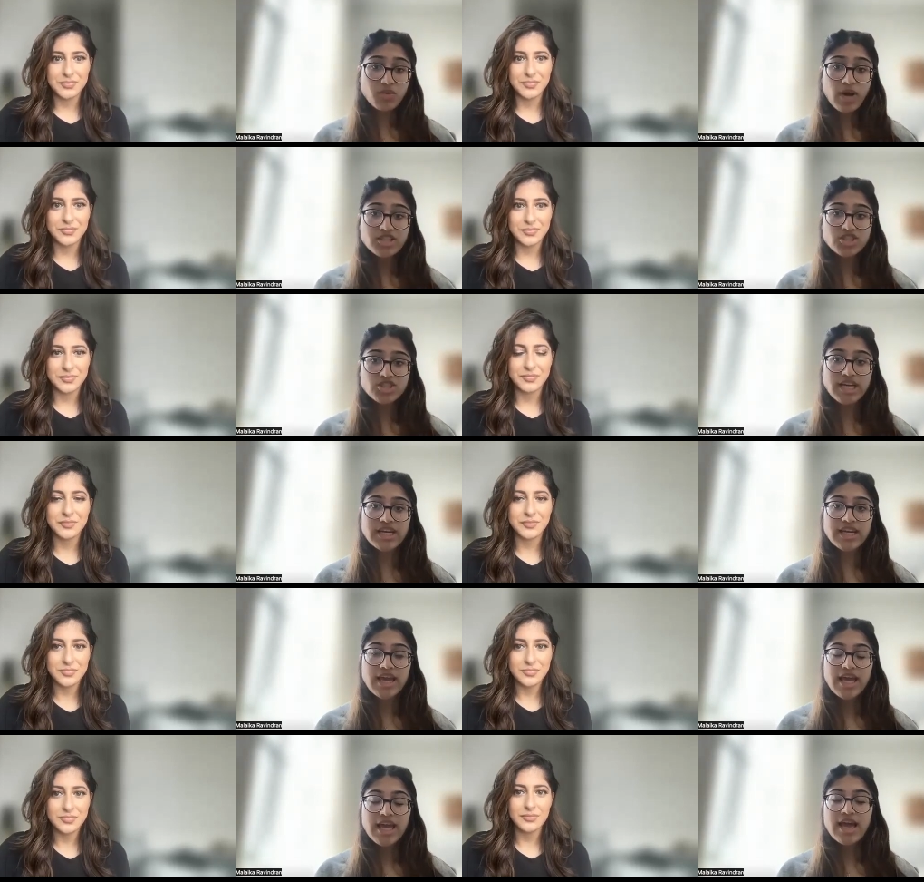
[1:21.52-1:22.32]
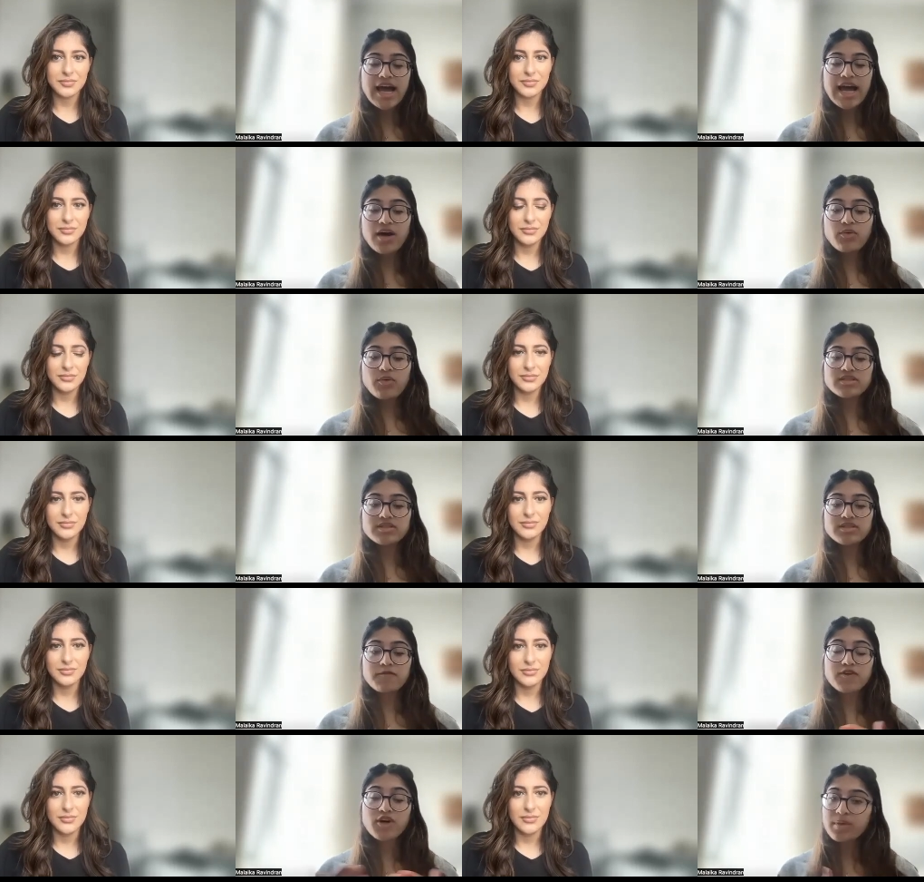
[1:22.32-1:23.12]
Speaker 1: question. How was
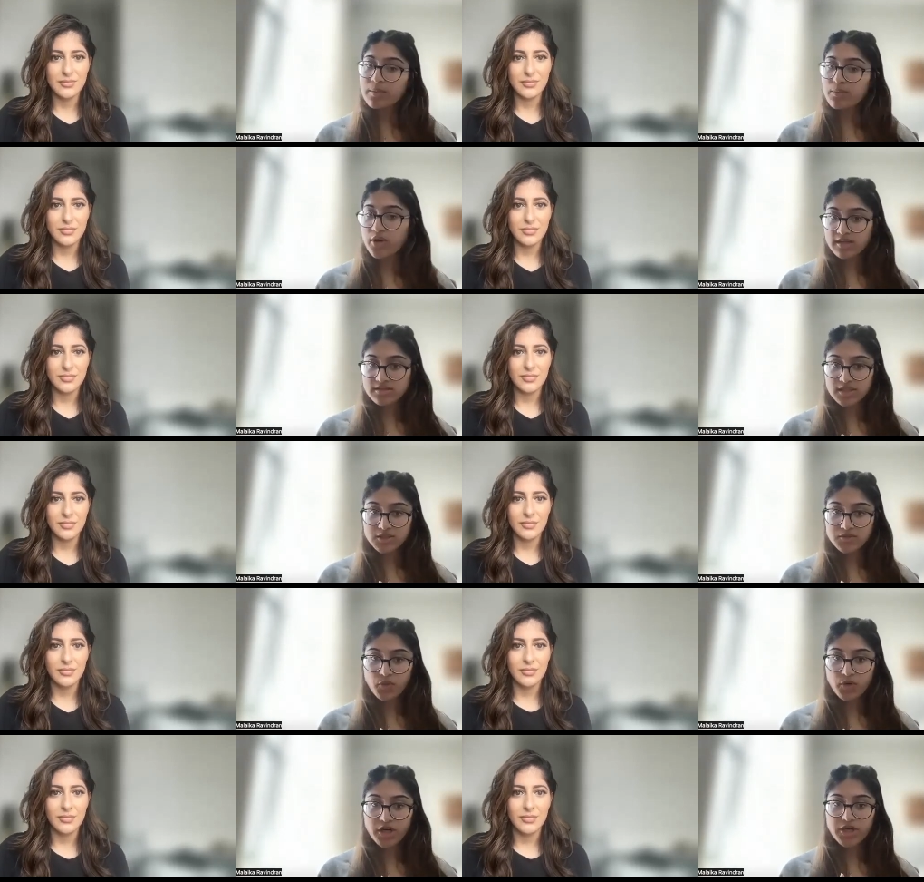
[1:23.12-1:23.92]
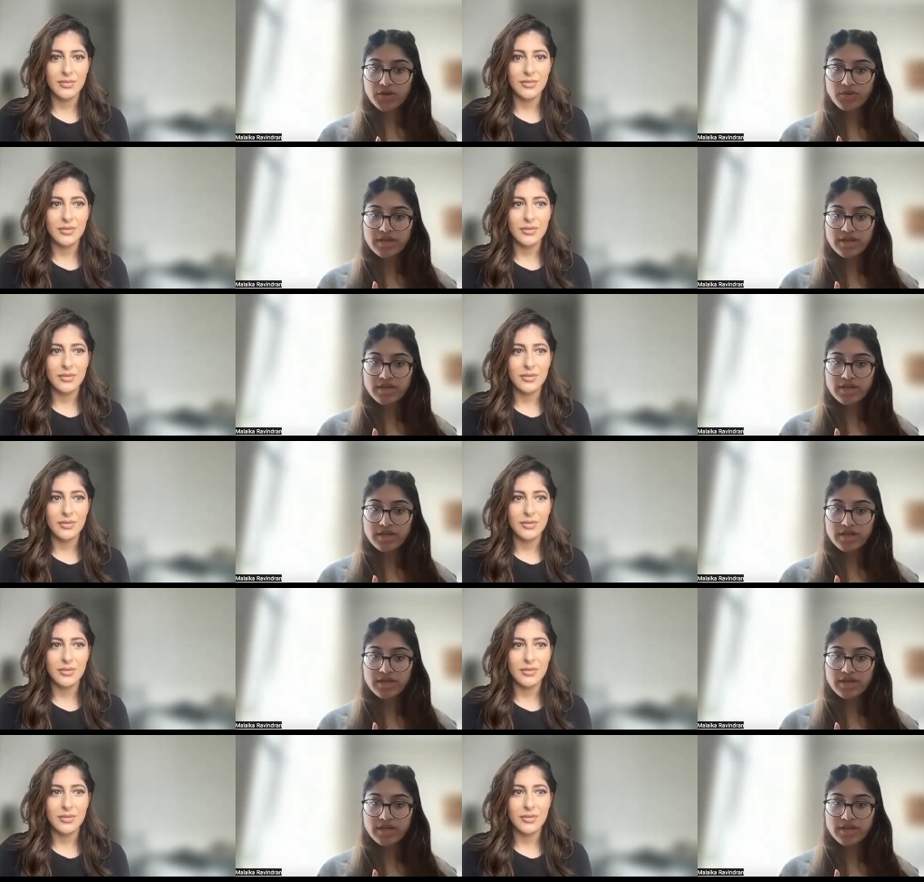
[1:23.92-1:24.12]
the filming process for you?